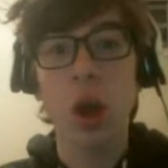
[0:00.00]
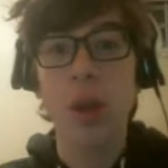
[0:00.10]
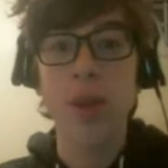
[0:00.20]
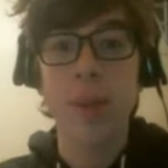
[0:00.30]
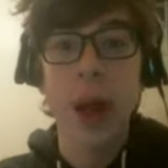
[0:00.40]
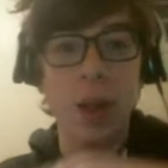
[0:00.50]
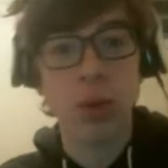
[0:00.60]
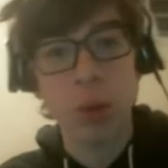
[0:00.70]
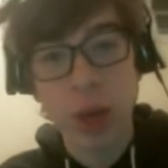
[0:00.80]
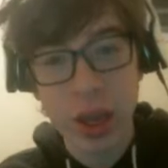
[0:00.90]
the
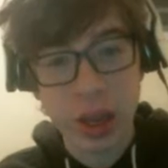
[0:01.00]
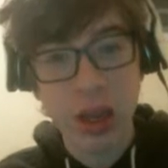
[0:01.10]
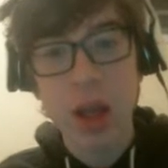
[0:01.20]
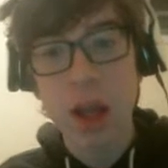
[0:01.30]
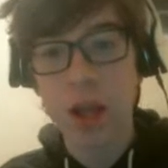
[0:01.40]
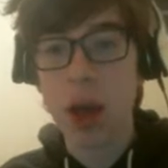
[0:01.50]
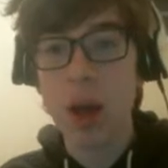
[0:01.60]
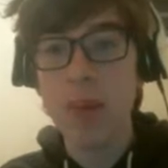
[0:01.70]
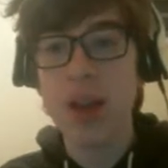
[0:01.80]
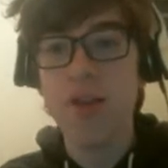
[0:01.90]
past week.
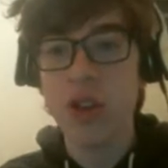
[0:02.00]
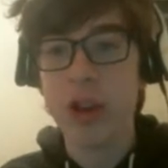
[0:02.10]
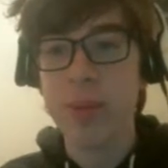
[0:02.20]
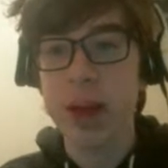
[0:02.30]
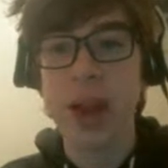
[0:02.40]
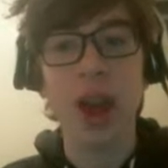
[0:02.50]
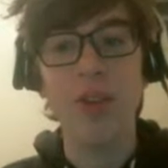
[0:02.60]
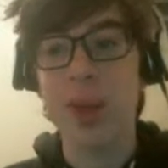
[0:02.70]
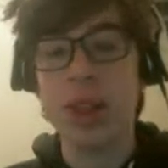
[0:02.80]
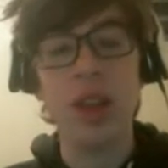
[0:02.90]
Sabi and Vergeben have
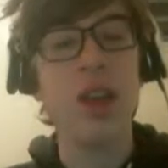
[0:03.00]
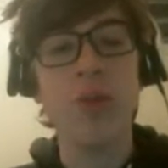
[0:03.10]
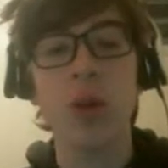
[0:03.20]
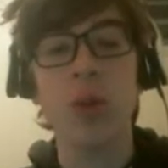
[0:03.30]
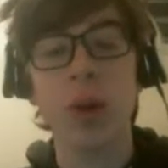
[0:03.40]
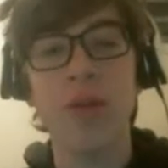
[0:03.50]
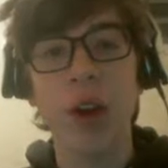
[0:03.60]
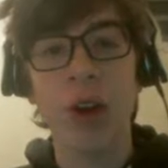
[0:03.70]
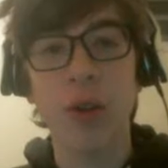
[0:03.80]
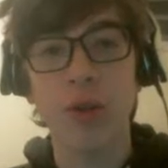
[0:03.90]
been deconfirming
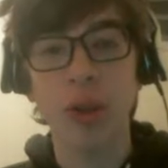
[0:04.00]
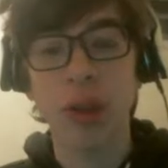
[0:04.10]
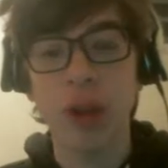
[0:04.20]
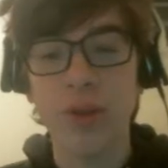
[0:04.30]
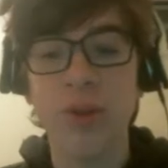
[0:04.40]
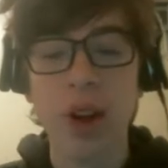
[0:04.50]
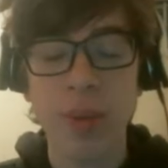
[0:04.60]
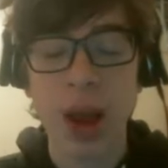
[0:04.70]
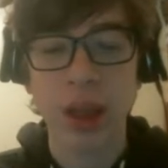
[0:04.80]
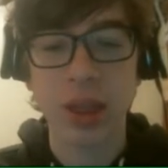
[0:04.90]
fighters for the Fire
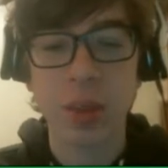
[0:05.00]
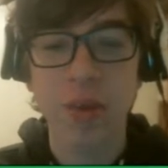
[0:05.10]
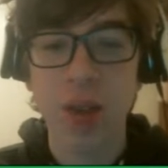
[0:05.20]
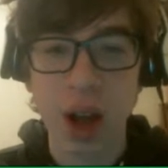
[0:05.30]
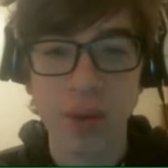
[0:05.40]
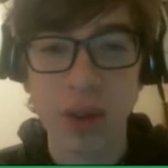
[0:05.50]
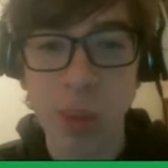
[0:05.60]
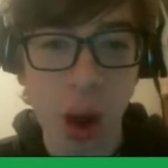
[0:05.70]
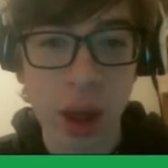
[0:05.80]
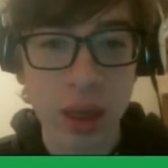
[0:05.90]
Pass number 5
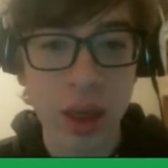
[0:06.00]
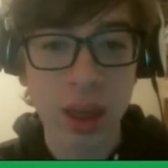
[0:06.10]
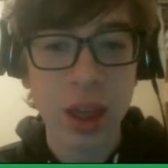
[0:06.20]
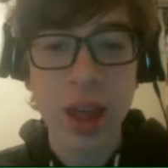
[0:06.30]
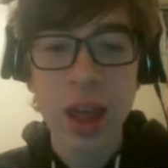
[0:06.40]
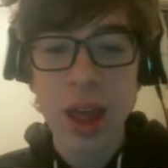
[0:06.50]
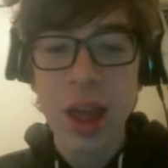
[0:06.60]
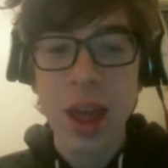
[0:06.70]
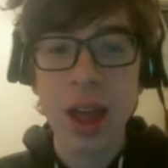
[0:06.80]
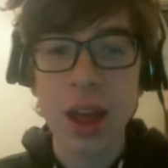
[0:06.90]
spot.
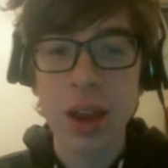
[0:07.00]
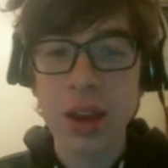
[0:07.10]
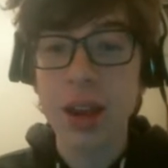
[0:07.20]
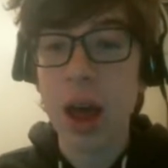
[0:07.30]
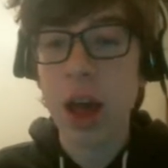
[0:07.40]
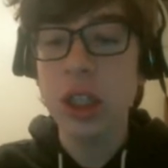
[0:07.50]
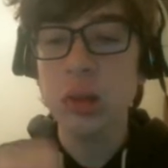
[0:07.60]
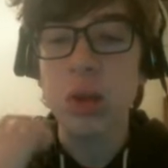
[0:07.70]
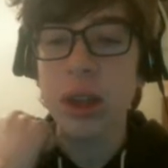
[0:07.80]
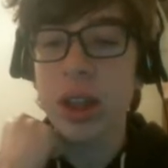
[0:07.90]
And I
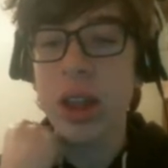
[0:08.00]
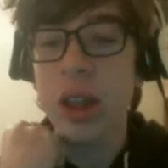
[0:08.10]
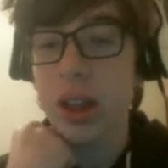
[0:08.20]
just wanted to